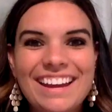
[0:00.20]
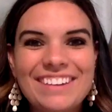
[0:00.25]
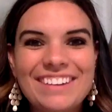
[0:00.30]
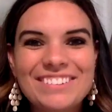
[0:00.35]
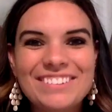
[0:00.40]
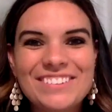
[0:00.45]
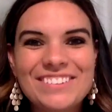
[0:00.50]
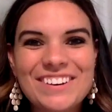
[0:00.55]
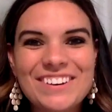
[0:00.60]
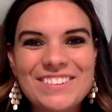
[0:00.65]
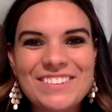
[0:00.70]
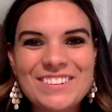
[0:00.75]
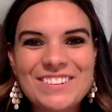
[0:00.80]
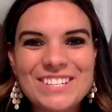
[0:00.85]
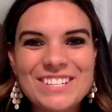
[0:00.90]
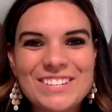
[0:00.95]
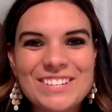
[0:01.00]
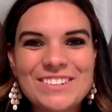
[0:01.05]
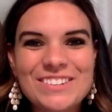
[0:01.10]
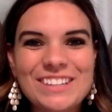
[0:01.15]
everyone. We're
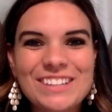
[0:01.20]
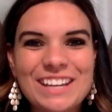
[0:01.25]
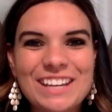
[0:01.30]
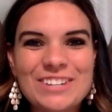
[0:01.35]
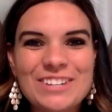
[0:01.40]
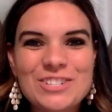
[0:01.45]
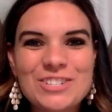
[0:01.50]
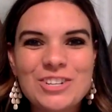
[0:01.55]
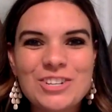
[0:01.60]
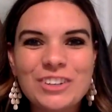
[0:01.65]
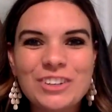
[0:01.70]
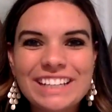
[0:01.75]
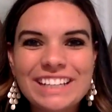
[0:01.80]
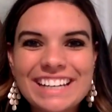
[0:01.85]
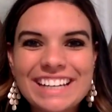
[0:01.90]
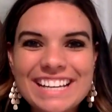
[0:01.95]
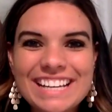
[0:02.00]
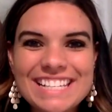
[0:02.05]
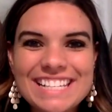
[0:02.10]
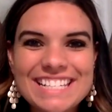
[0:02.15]
so glad you're
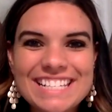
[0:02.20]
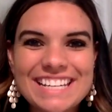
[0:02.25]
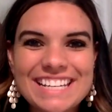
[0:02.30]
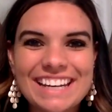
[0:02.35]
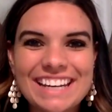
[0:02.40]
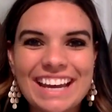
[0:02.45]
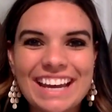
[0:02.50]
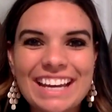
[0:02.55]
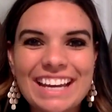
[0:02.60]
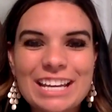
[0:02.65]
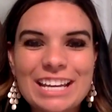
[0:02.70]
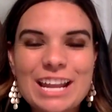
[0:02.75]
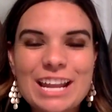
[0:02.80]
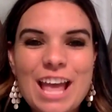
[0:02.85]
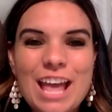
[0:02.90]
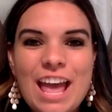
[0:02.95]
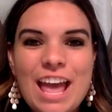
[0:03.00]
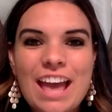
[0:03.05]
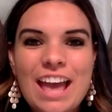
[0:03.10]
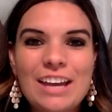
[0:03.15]
joining us tonight.
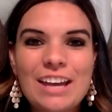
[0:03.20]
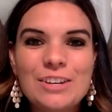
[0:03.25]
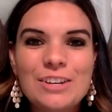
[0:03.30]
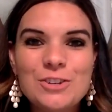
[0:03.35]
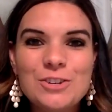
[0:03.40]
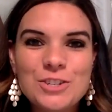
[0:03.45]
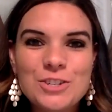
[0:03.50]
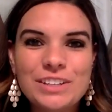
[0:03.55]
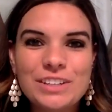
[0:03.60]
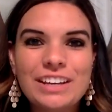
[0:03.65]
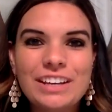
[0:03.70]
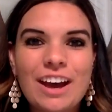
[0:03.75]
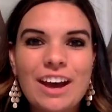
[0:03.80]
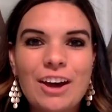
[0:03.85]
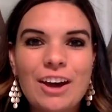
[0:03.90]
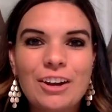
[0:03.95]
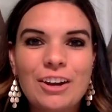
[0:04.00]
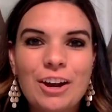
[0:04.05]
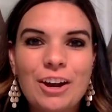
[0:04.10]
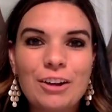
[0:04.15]
Usually,
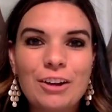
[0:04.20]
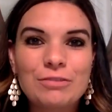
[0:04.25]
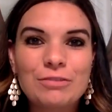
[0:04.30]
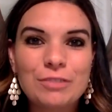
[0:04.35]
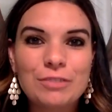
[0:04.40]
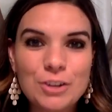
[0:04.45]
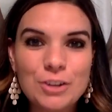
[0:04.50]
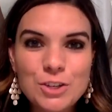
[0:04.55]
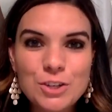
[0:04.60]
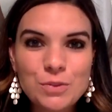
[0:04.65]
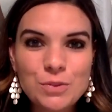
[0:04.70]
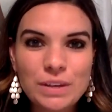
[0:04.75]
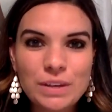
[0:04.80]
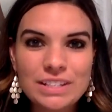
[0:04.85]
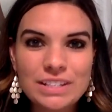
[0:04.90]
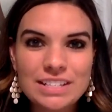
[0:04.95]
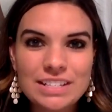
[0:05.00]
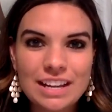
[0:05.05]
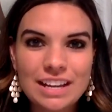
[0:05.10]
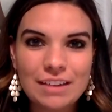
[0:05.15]
on our first
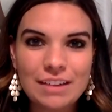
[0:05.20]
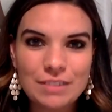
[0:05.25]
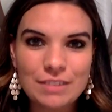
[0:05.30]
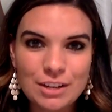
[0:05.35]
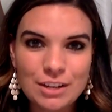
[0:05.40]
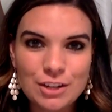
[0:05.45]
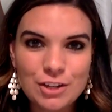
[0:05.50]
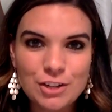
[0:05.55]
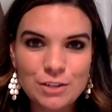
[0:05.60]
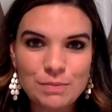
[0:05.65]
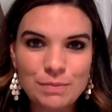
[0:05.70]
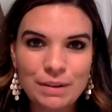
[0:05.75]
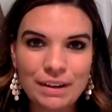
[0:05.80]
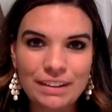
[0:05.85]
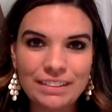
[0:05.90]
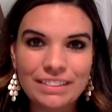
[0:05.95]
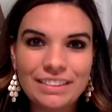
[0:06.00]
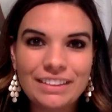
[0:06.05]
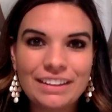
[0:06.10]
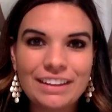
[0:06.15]
Wednesday of each
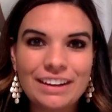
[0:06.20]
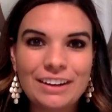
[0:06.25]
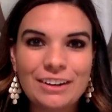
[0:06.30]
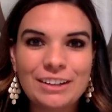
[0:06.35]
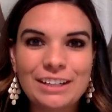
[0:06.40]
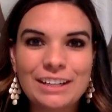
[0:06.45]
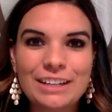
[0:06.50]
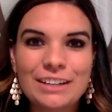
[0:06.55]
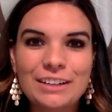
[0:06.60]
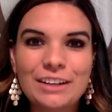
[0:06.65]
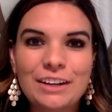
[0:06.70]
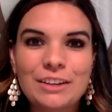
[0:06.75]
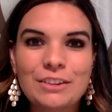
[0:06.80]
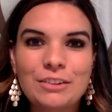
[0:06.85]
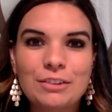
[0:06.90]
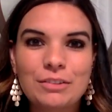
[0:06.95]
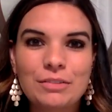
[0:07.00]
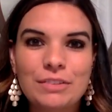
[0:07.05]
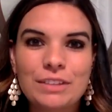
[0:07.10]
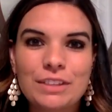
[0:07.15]
month in our kindergarten
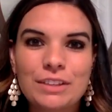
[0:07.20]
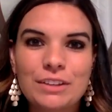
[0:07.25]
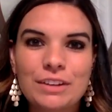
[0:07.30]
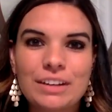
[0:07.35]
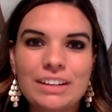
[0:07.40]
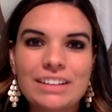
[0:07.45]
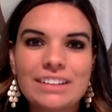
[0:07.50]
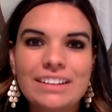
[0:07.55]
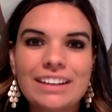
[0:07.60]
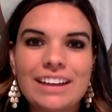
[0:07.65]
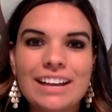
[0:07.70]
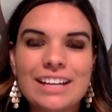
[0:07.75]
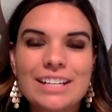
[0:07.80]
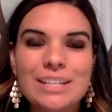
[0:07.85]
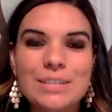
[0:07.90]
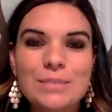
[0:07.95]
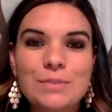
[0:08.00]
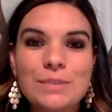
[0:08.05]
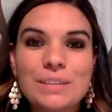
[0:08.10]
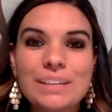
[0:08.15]
through fifth grade
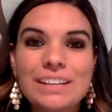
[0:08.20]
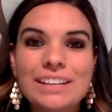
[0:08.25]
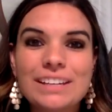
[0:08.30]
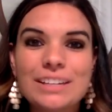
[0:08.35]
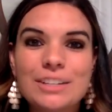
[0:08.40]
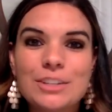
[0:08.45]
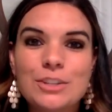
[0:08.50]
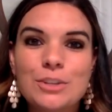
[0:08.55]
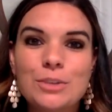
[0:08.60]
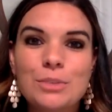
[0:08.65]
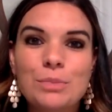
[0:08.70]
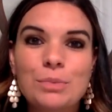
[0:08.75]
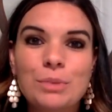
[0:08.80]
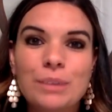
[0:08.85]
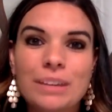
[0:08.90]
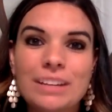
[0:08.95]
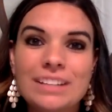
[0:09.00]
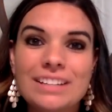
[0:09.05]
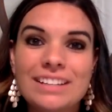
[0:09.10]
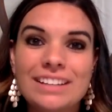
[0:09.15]
class, we get to
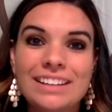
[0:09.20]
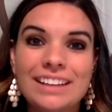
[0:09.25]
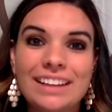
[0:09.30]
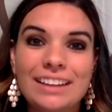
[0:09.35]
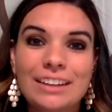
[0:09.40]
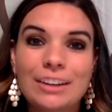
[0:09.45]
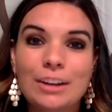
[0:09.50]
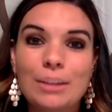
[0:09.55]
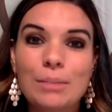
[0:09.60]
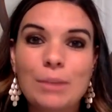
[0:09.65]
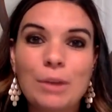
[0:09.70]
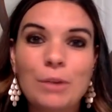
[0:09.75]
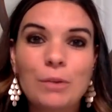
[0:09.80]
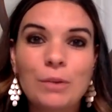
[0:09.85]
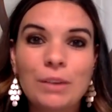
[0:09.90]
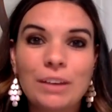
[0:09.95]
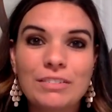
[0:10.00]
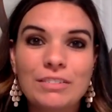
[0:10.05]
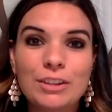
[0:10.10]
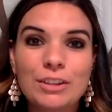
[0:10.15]
pray together about
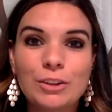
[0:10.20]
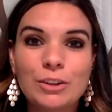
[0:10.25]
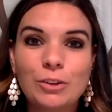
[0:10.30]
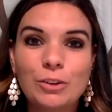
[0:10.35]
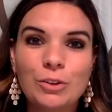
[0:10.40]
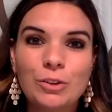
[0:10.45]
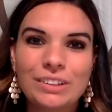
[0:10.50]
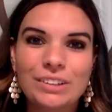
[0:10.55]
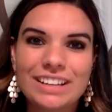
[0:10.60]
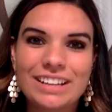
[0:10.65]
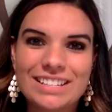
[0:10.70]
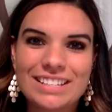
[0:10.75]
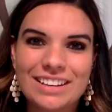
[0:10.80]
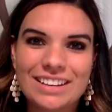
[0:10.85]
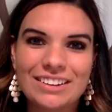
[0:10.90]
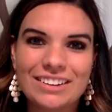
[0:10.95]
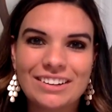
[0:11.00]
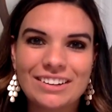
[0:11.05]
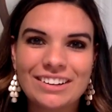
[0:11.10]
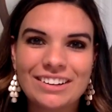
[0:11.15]
whatever the Lord lays
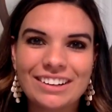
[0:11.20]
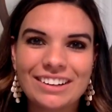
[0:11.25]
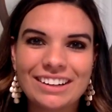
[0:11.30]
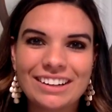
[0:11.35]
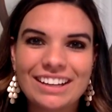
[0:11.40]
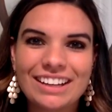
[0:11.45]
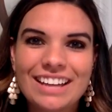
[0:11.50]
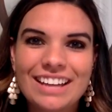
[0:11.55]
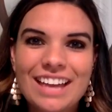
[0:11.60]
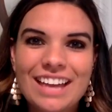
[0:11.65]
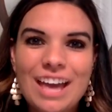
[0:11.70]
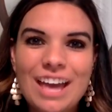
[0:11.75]
on our heart.